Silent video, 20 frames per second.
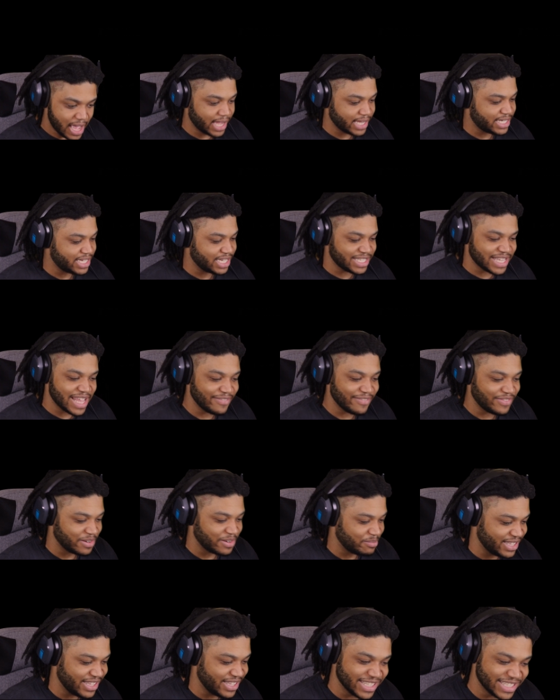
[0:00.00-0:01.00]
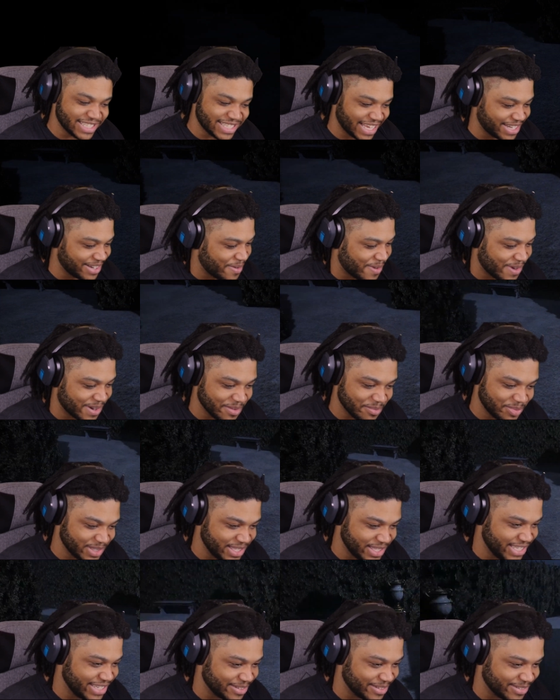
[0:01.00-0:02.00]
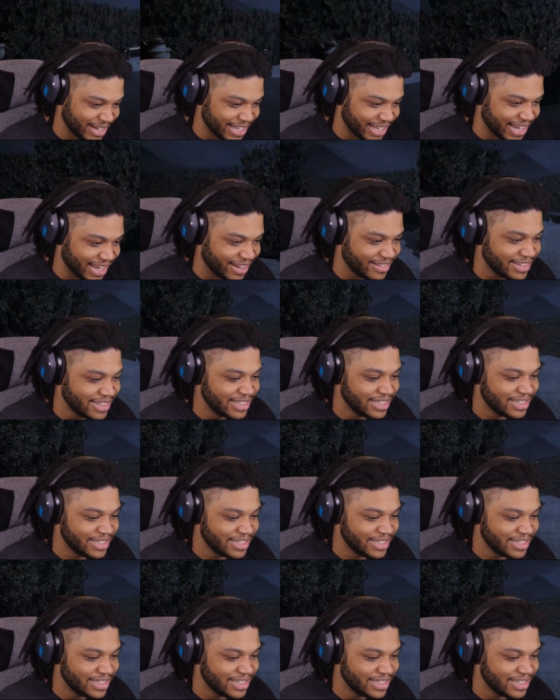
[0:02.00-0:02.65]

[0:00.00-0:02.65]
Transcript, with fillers: I just have to beat this. I don't want to be here right now.